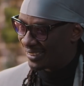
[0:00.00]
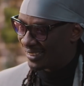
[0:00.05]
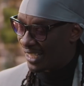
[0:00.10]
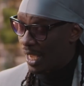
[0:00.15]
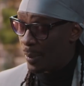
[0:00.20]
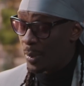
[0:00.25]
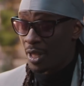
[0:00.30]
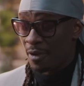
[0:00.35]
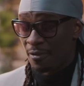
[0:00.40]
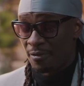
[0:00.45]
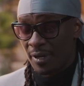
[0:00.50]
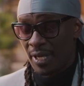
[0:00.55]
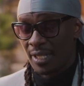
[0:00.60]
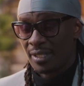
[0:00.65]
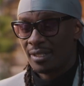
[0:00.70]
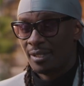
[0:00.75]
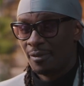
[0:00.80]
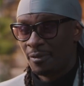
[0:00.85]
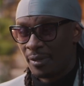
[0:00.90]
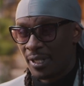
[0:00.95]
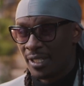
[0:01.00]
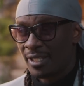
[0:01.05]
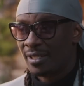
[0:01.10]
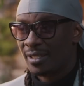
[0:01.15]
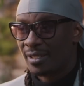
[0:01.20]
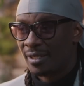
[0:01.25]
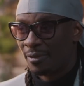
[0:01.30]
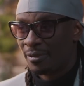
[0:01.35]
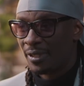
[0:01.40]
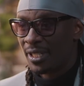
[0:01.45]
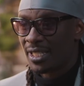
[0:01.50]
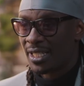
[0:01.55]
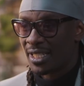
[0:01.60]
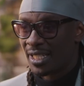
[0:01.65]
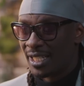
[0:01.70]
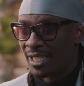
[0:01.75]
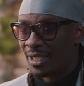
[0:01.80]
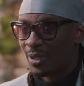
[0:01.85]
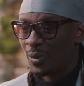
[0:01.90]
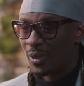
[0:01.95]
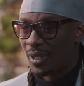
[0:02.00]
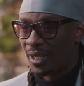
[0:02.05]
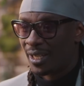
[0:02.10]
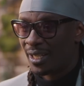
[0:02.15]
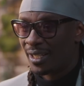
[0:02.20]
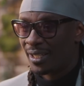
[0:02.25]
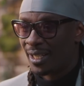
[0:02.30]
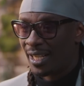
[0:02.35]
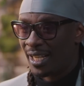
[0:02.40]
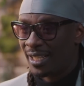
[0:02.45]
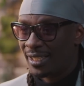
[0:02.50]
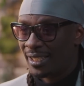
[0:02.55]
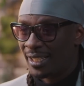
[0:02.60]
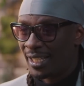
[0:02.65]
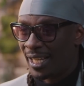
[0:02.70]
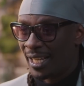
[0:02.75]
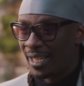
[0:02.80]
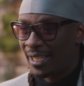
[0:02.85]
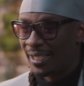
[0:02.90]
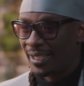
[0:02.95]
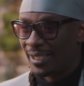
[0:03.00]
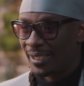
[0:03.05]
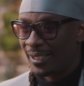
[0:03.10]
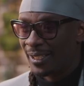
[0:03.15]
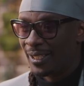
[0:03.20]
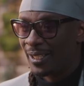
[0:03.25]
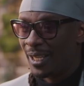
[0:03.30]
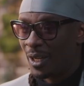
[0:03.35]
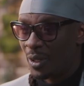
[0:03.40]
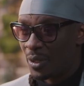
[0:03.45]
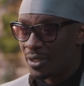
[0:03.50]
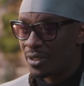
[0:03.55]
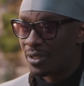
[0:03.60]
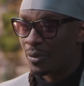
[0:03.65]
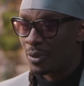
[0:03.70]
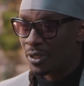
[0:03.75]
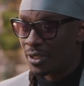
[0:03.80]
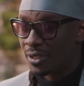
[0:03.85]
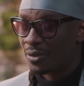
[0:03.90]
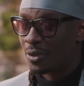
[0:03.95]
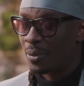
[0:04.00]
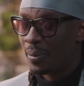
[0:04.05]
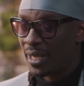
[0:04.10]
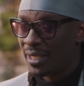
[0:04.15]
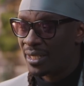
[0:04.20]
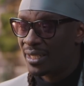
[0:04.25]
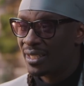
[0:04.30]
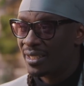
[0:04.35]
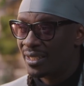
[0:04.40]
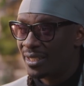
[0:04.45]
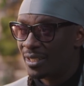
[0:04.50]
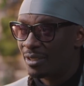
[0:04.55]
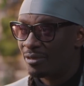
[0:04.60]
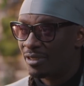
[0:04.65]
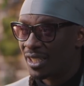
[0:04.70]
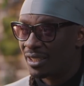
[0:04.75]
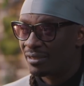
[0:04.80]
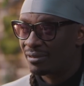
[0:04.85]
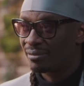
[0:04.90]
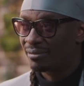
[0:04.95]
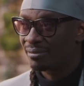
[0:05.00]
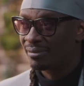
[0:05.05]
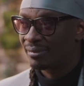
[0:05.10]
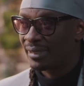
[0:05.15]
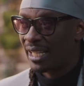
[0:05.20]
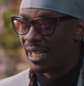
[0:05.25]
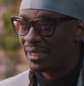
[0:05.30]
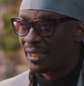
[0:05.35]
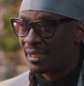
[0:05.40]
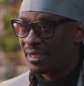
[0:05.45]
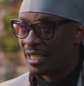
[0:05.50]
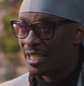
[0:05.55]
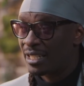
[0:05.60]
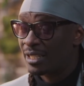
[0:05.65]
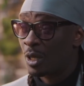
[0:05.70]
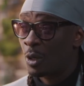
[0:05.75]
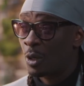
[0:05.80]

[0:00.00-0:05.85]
I mean, the first years were kind of like, I was romantic driven. Like the things